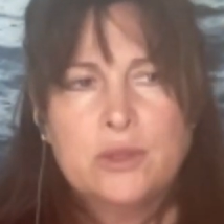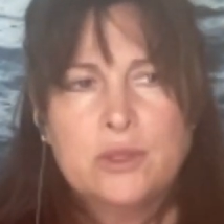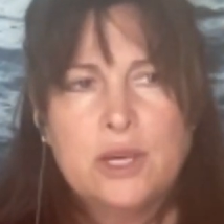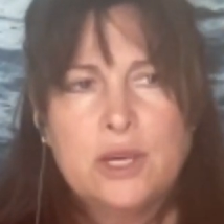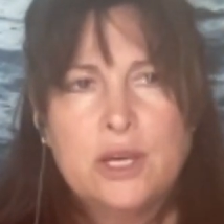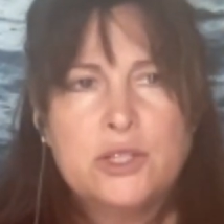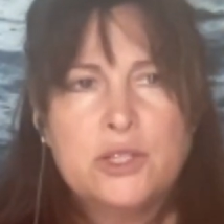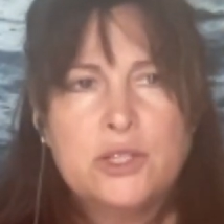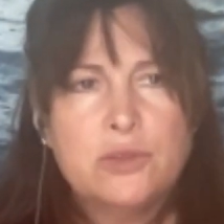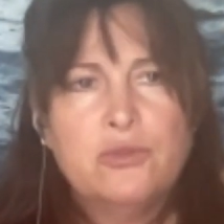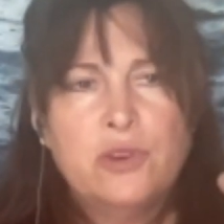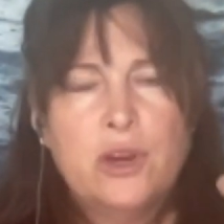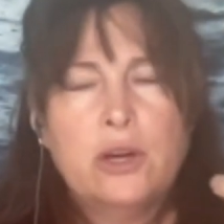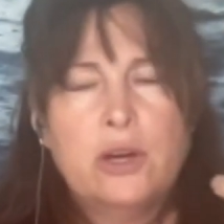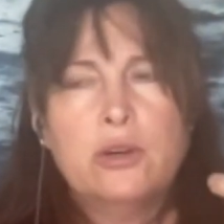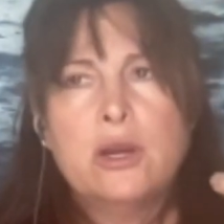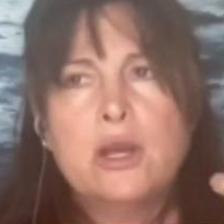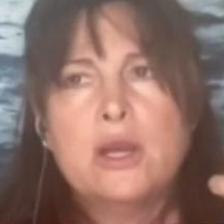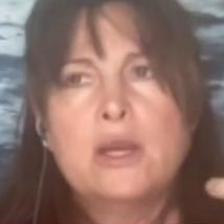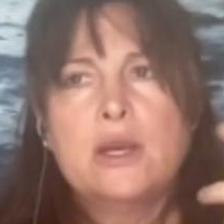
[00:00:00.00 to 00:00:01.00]
it's a
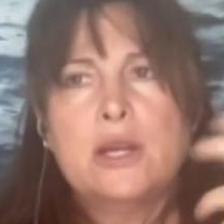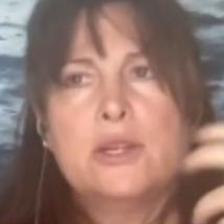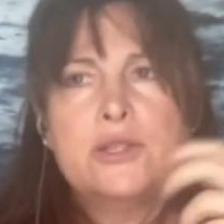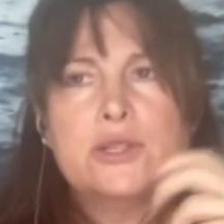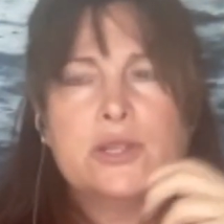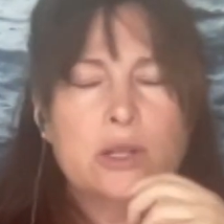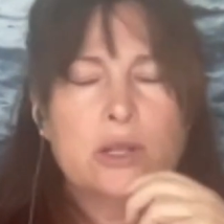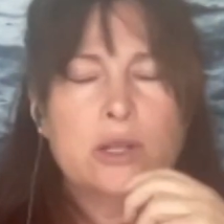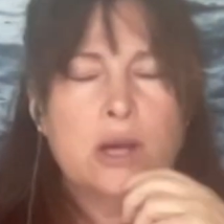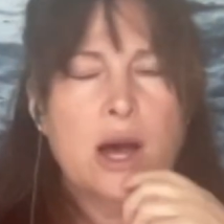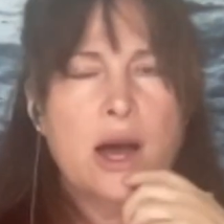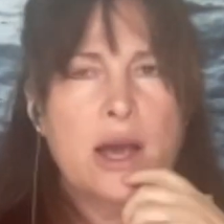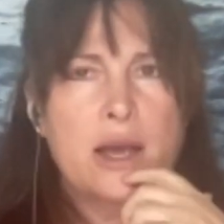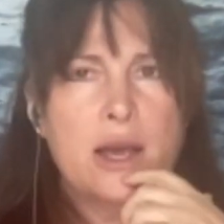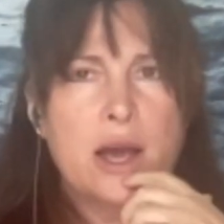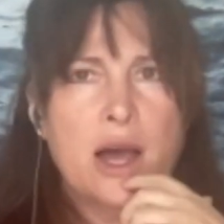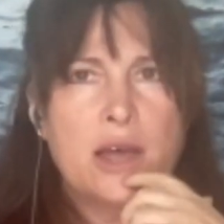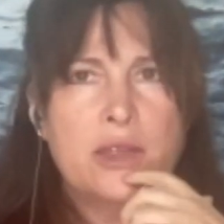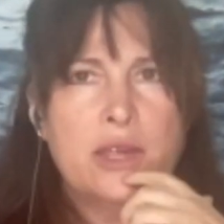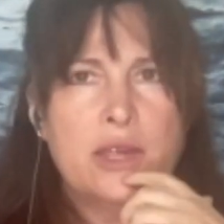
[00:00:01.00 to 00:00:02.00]
very it's
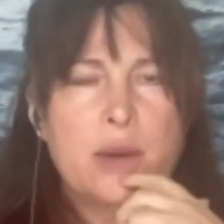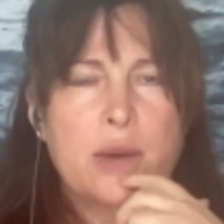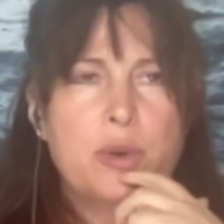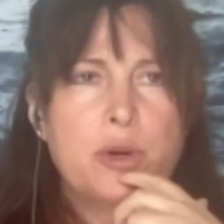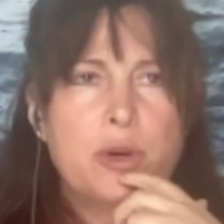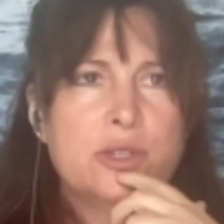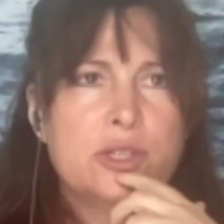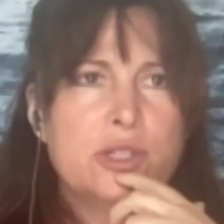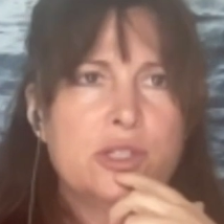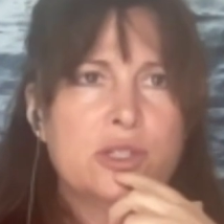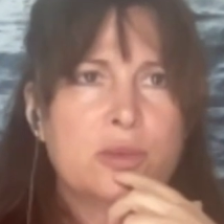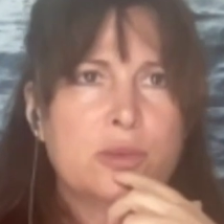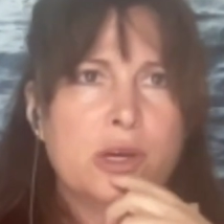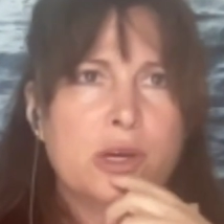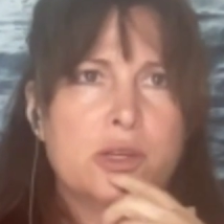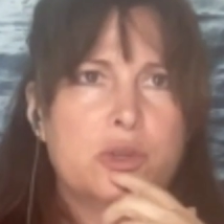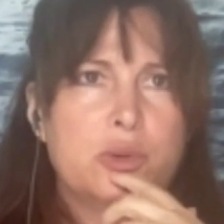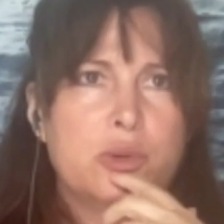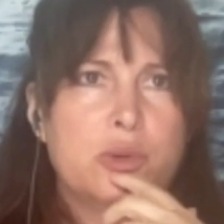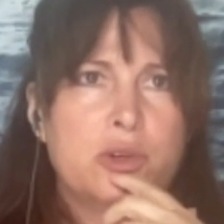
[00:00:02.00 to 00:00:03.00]
I, I think I posted something
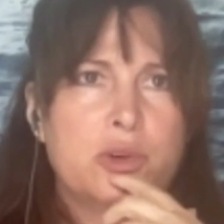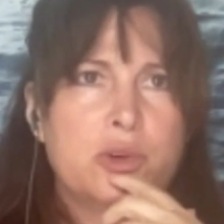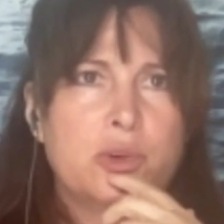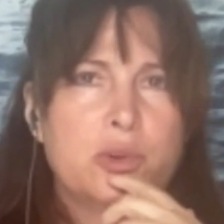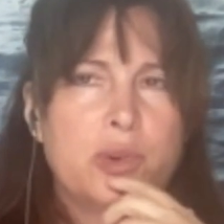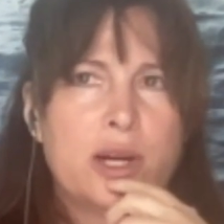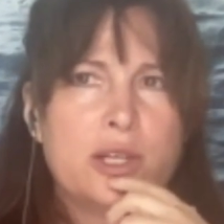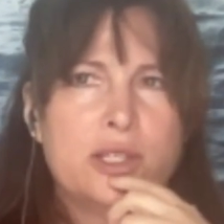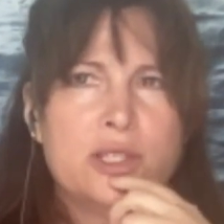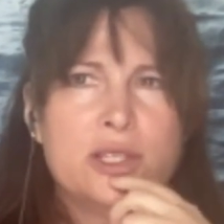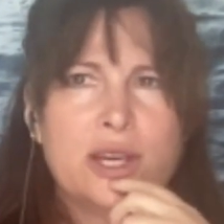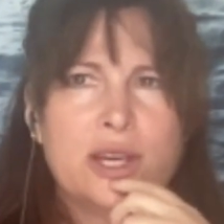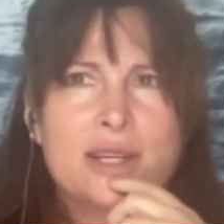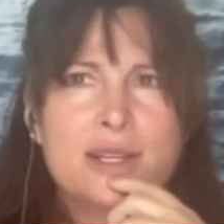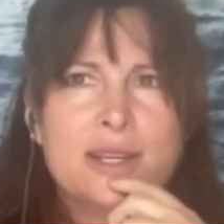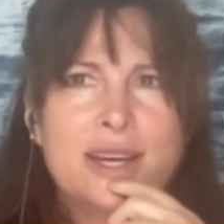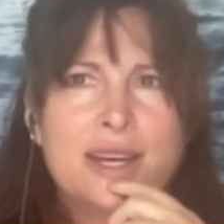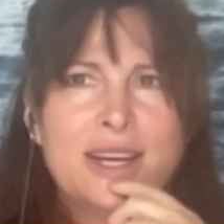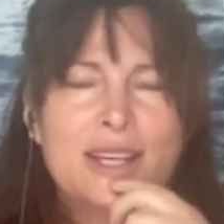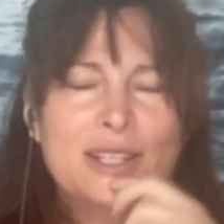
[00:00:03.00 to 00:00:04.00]
on Twitter where I
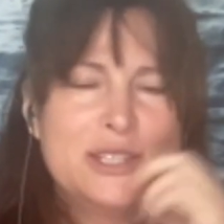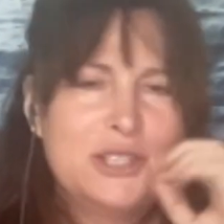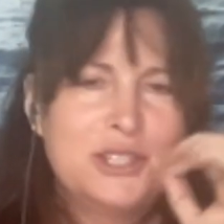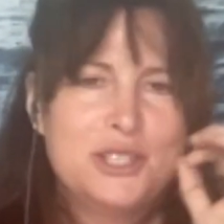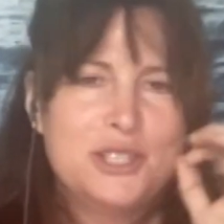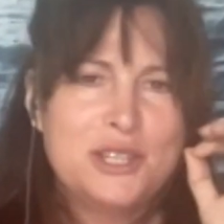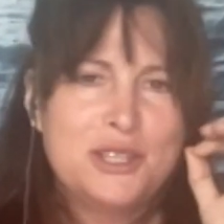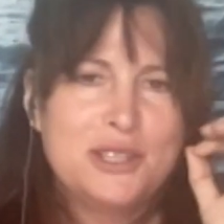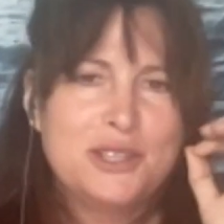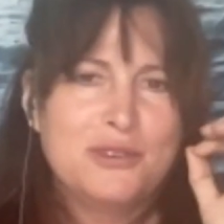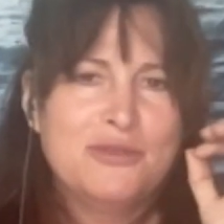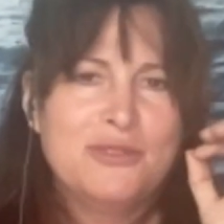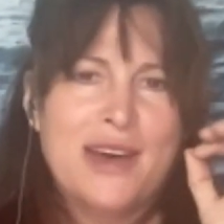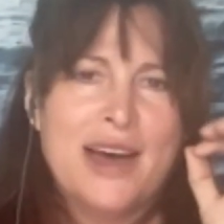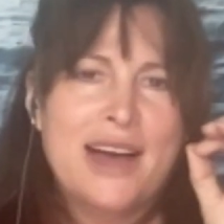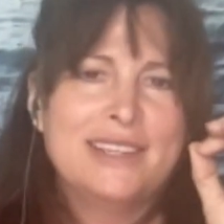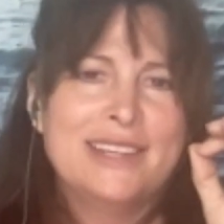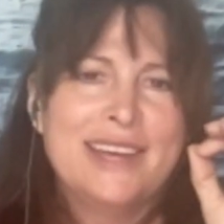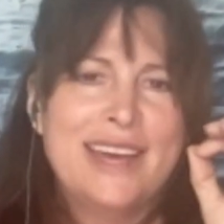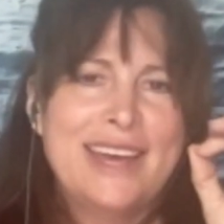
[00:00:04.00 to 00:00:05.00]
said this isn't the
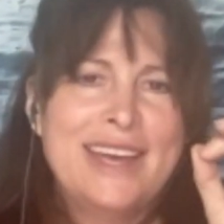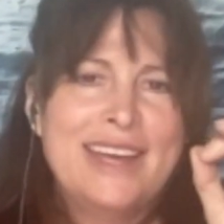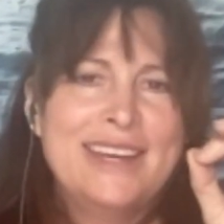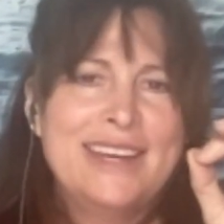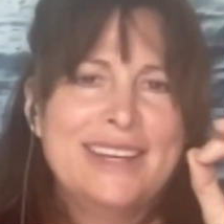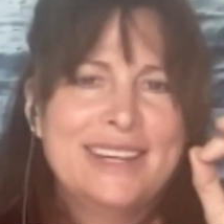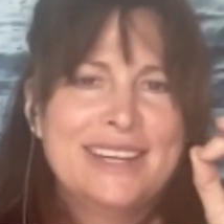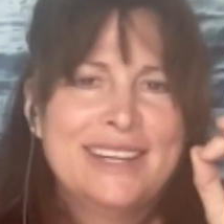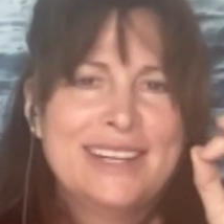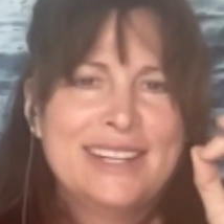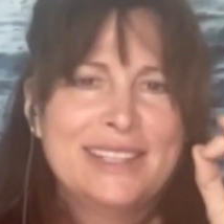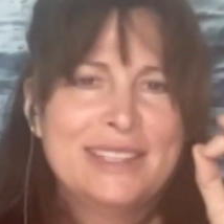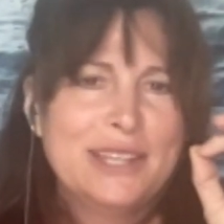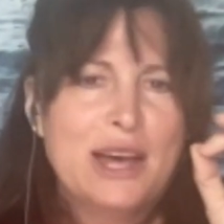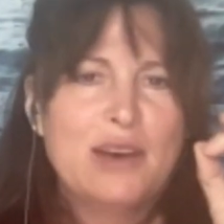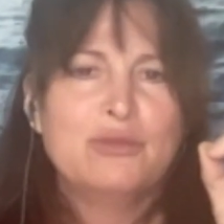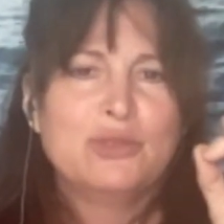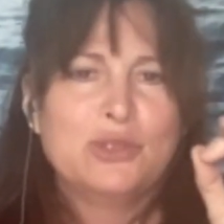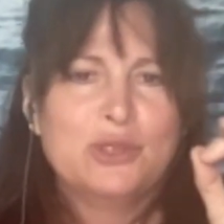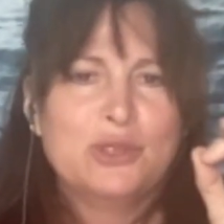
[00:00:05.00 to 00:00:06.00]
Vallée
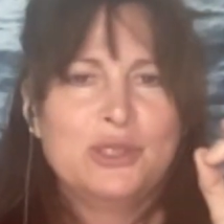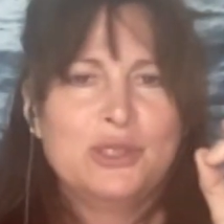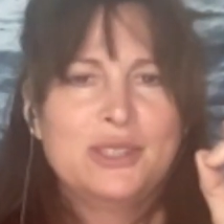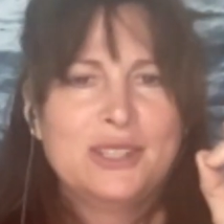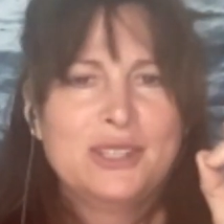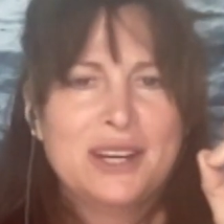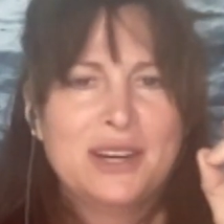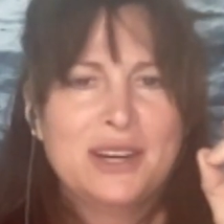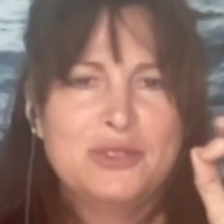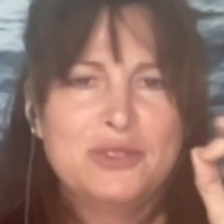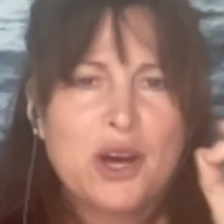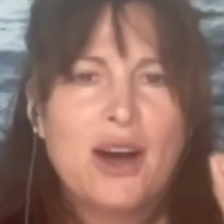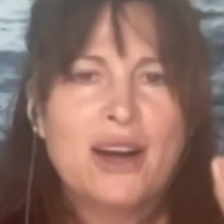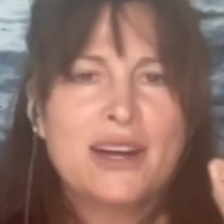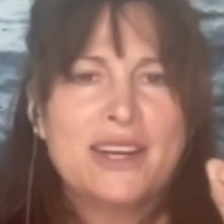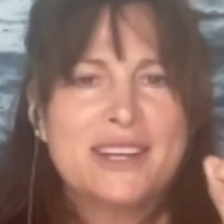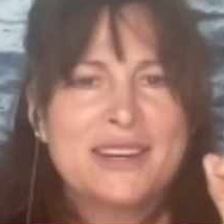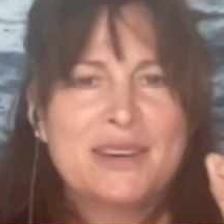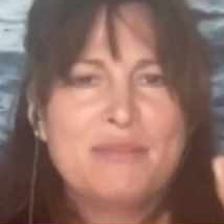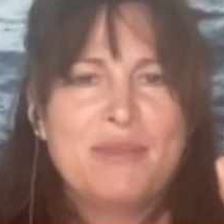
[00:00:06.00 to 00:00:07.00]
level of
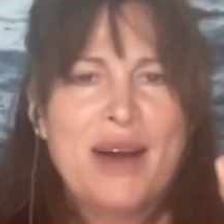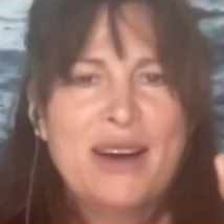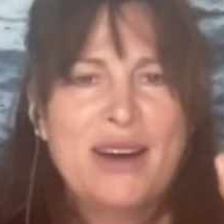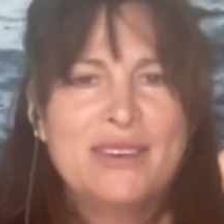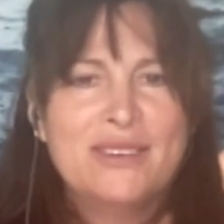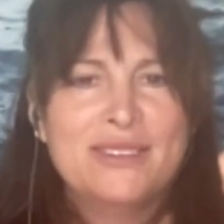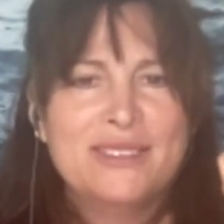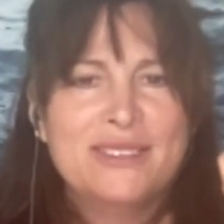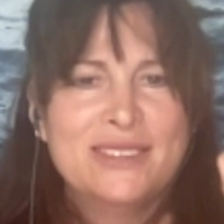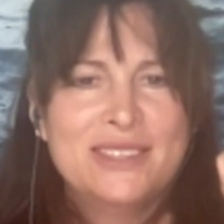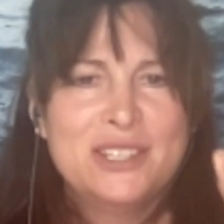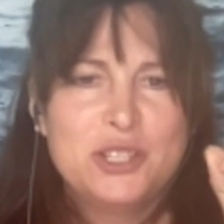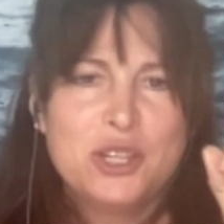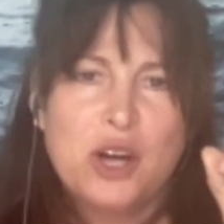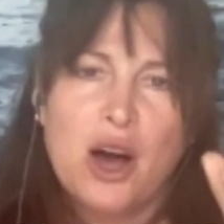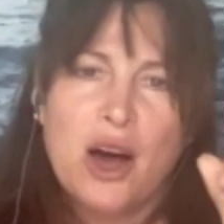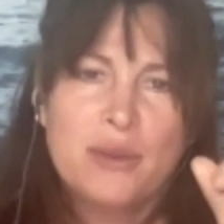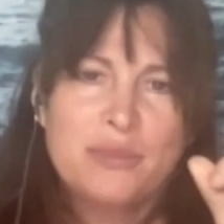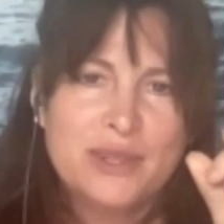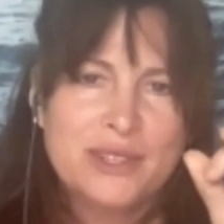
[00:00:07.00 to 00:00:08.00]
talking about the
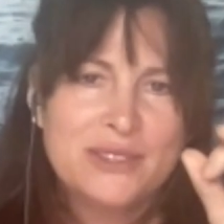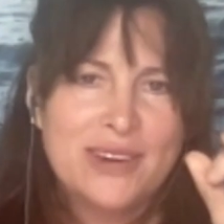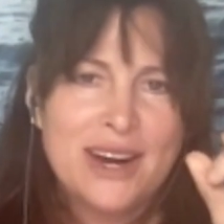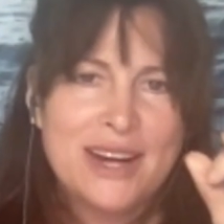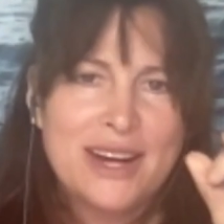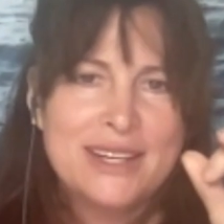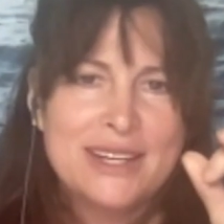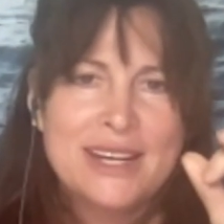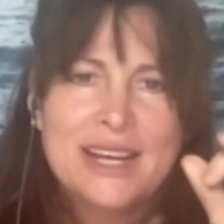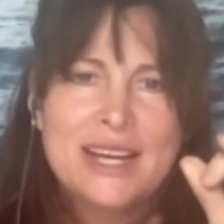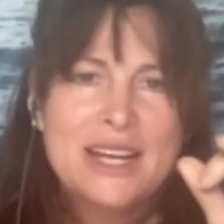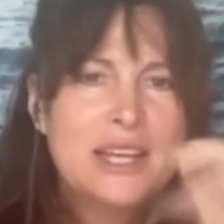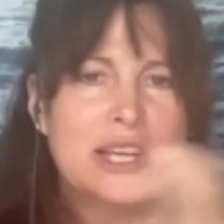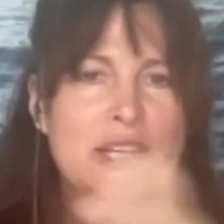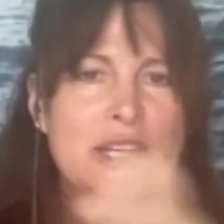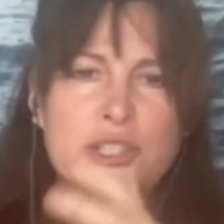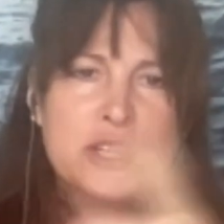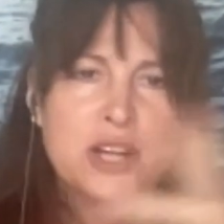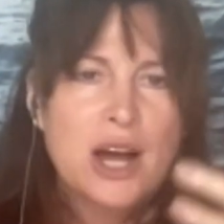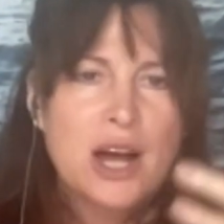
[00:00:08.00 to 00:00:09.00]
topic, right?
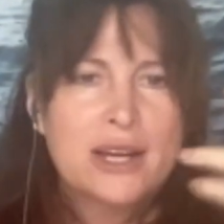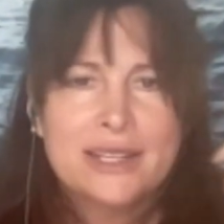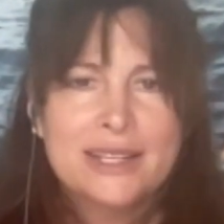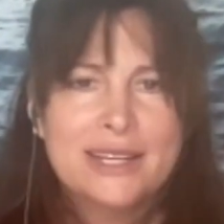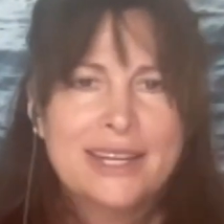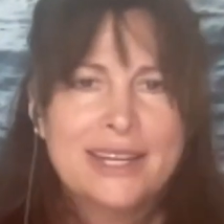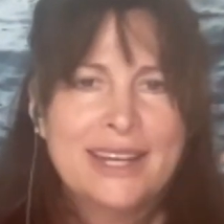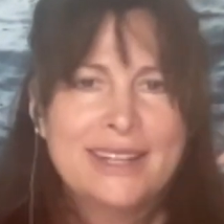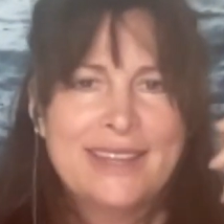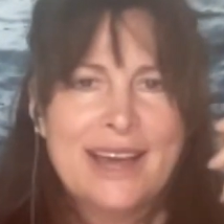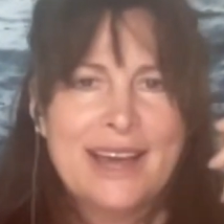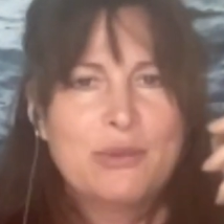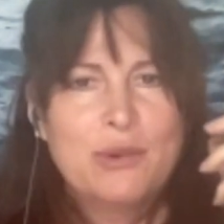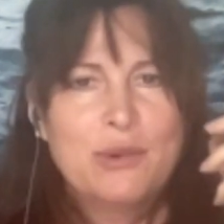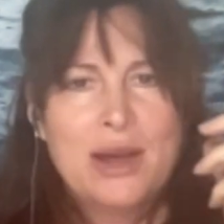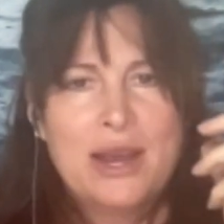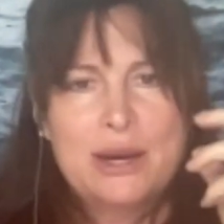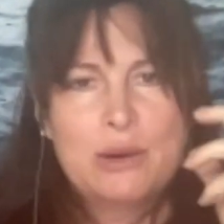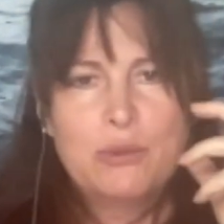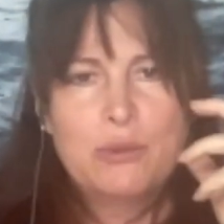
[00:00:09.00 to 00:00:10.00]
It's not going to get that
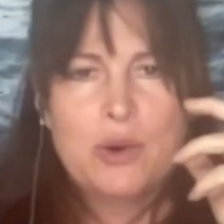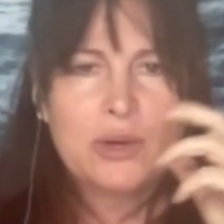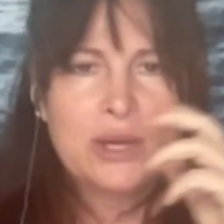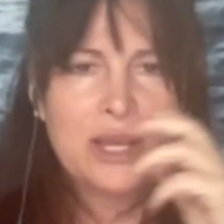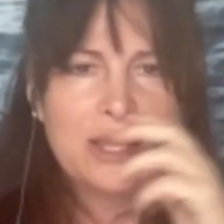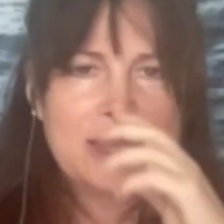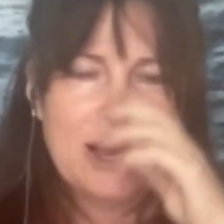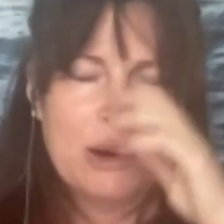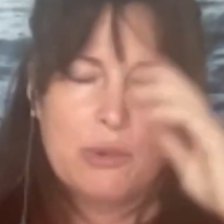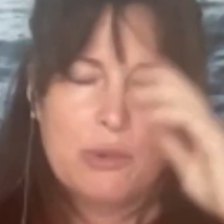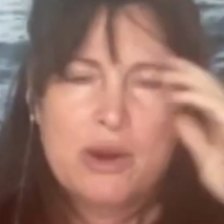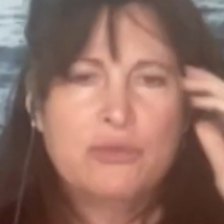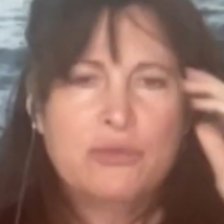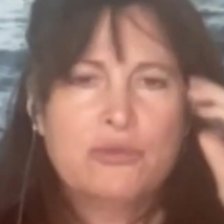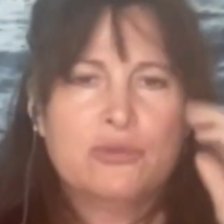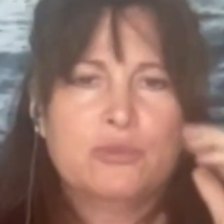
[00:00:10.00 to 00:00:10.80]
way. It won't get that way